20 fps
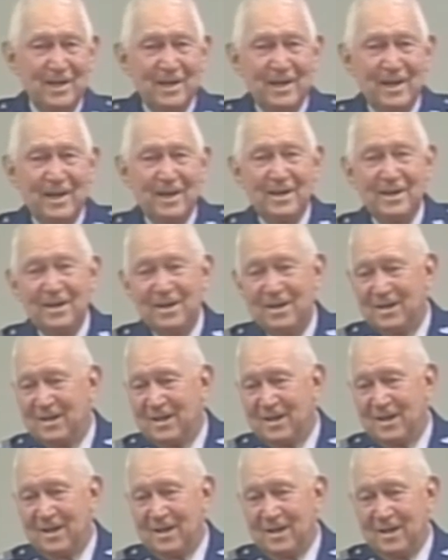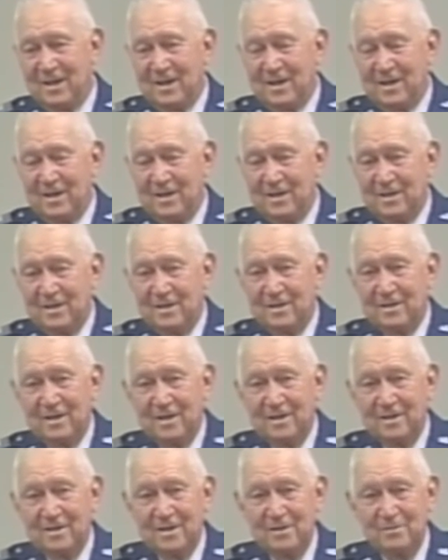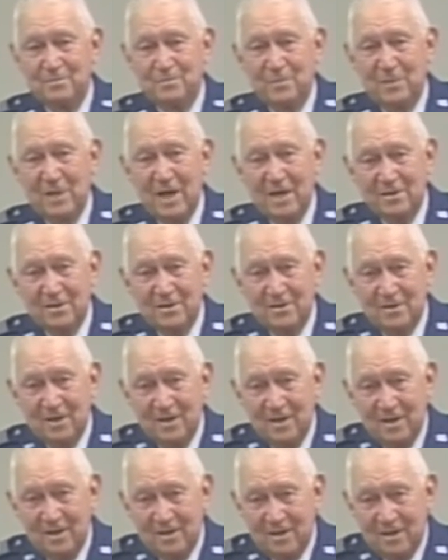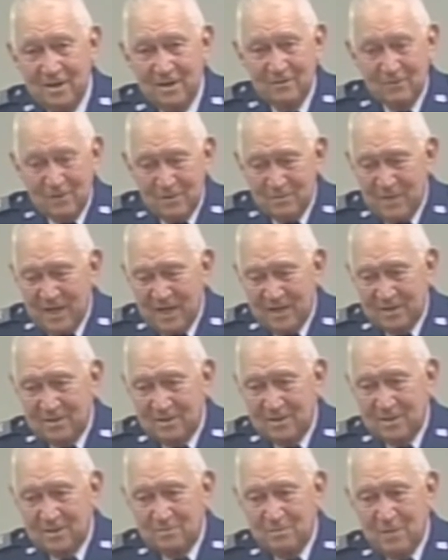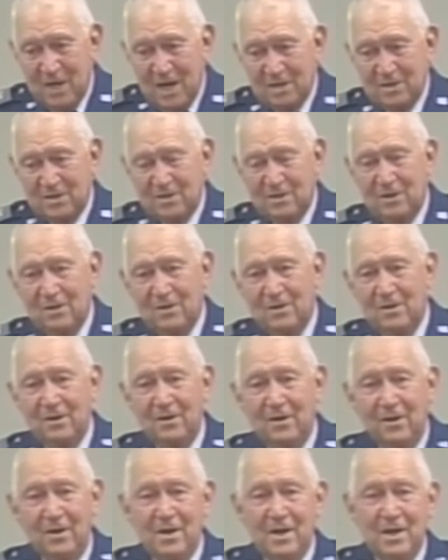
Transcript: And they, they got to the, went back to this box car and